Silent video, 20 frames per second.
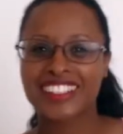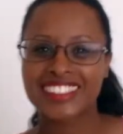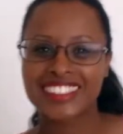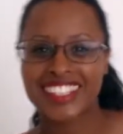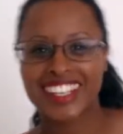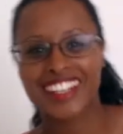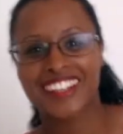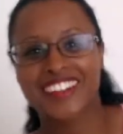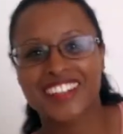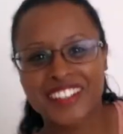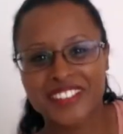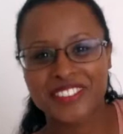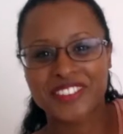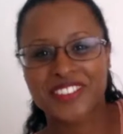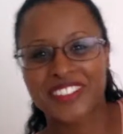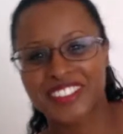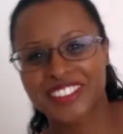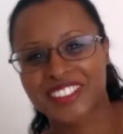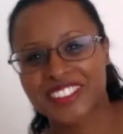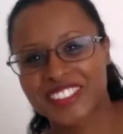friends, hello
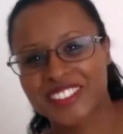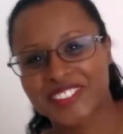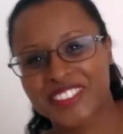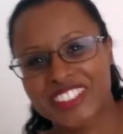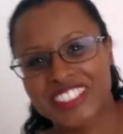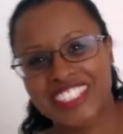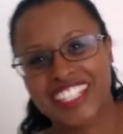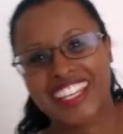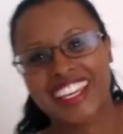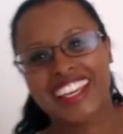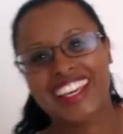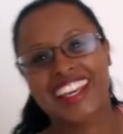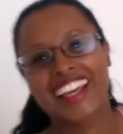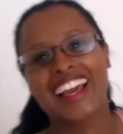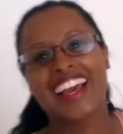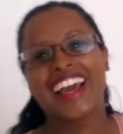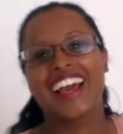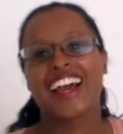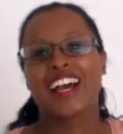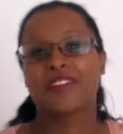everyone who's watching,
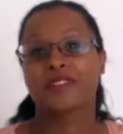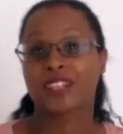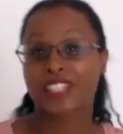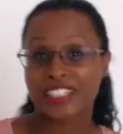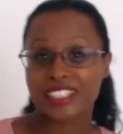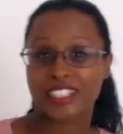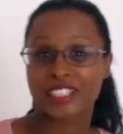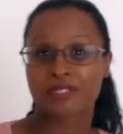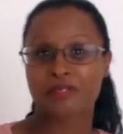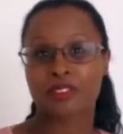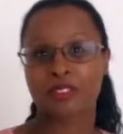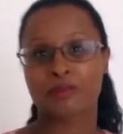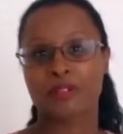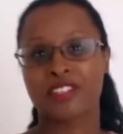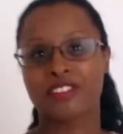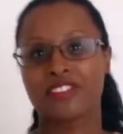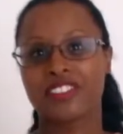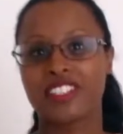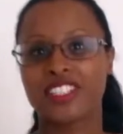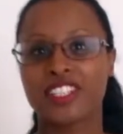welcome to
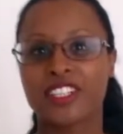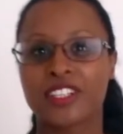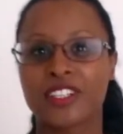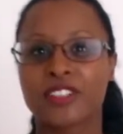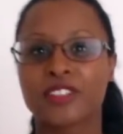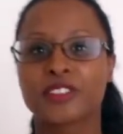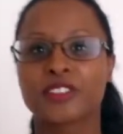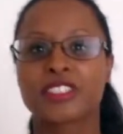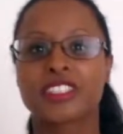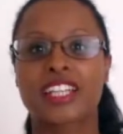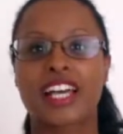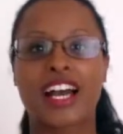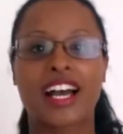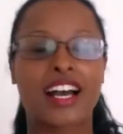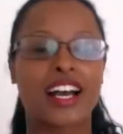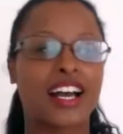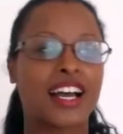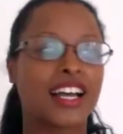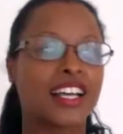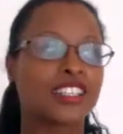my videos.
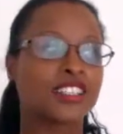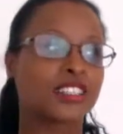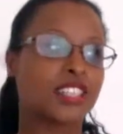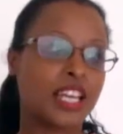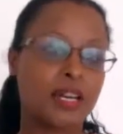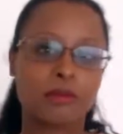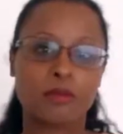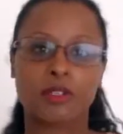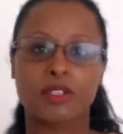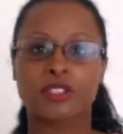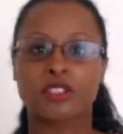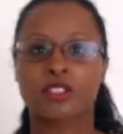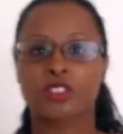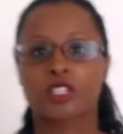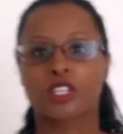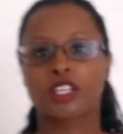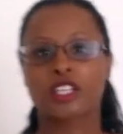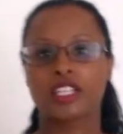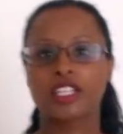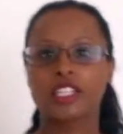Today I'm going to
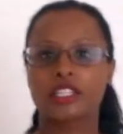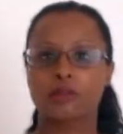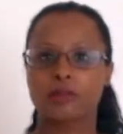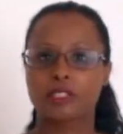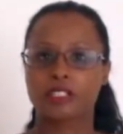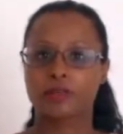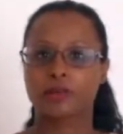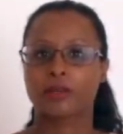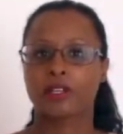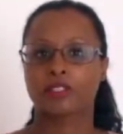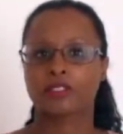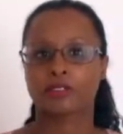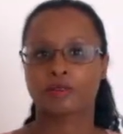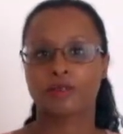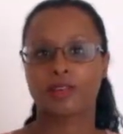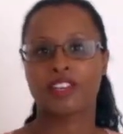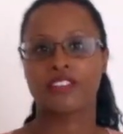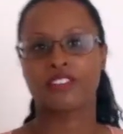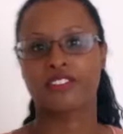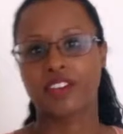talk a little bit about
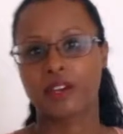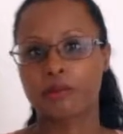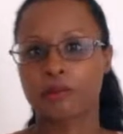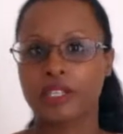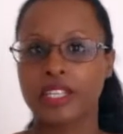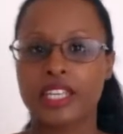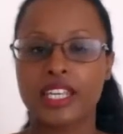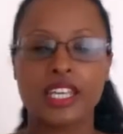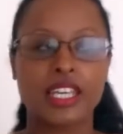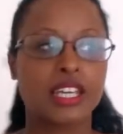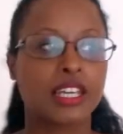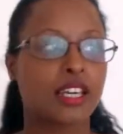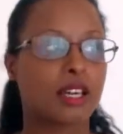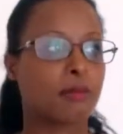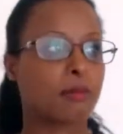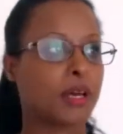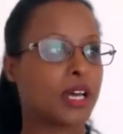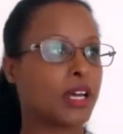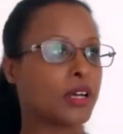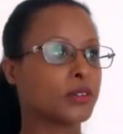my family,
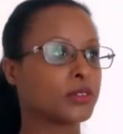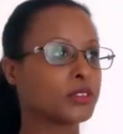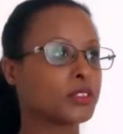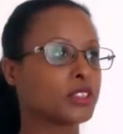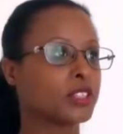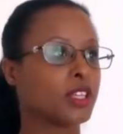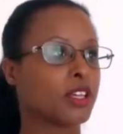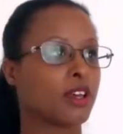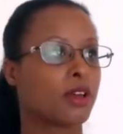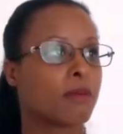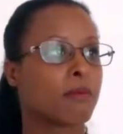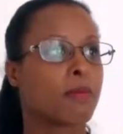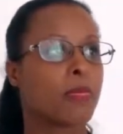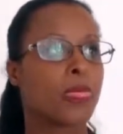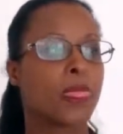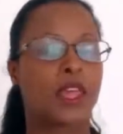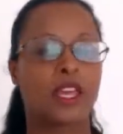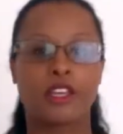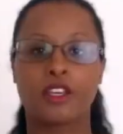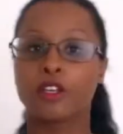about
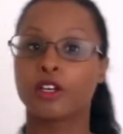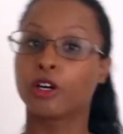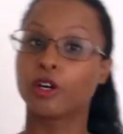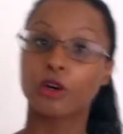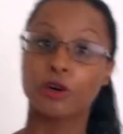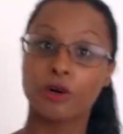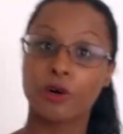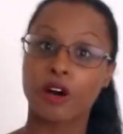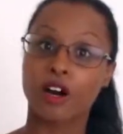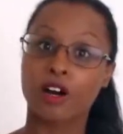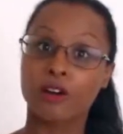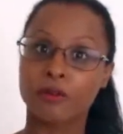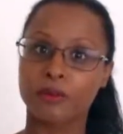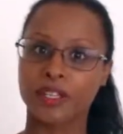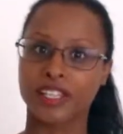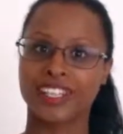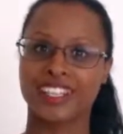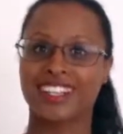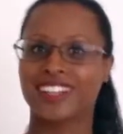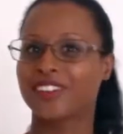who are
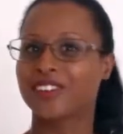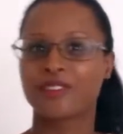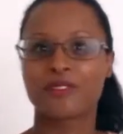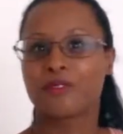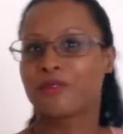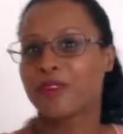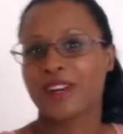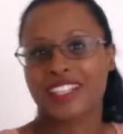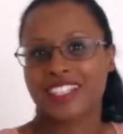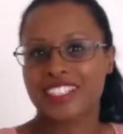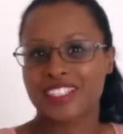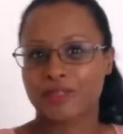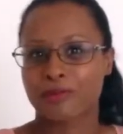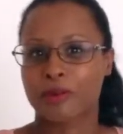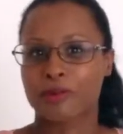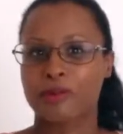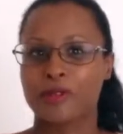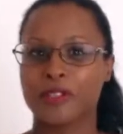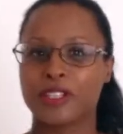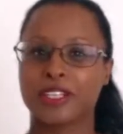we, what is
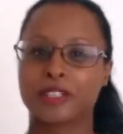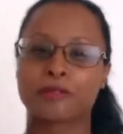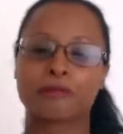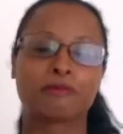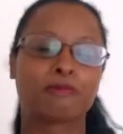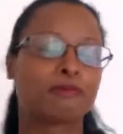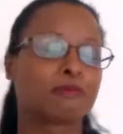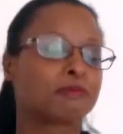Mamoona.